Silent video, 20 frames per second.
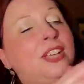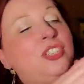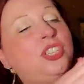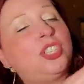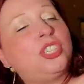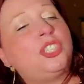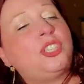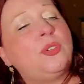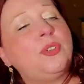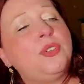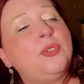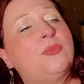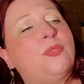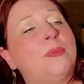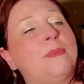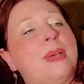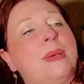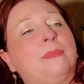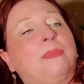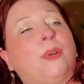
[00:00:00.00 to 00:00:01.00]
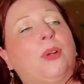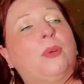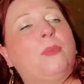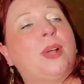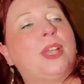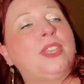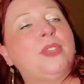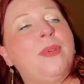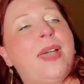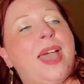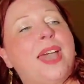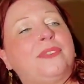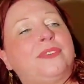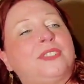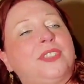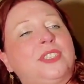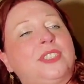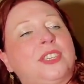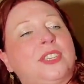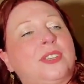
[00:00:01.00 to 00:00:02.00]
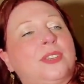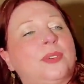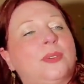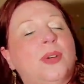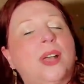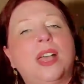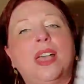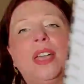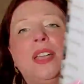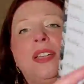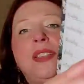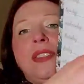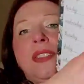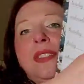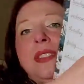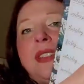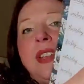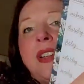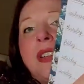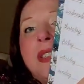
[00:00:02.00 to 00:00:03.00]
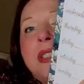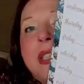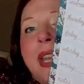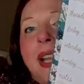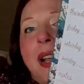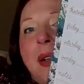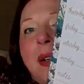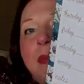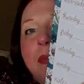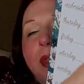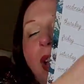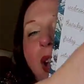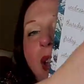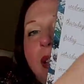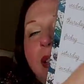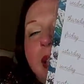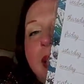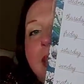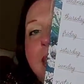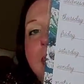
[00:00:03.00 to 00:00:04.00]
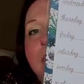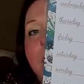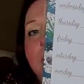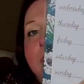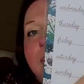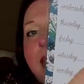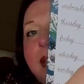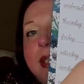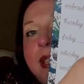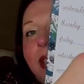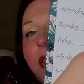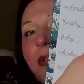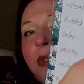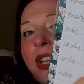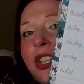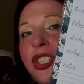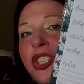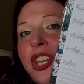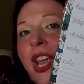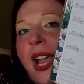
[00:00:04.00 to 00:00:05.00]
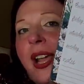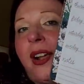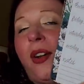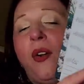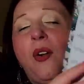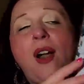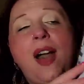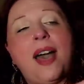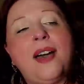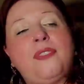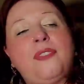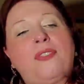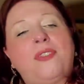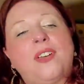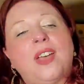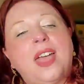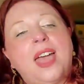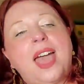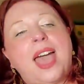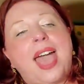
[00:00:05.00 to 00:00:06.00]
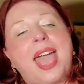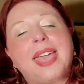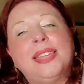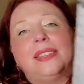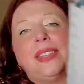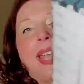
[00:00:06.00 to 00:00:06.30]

just so you remember what you have to do. There's like a, a list of things that you could check off. I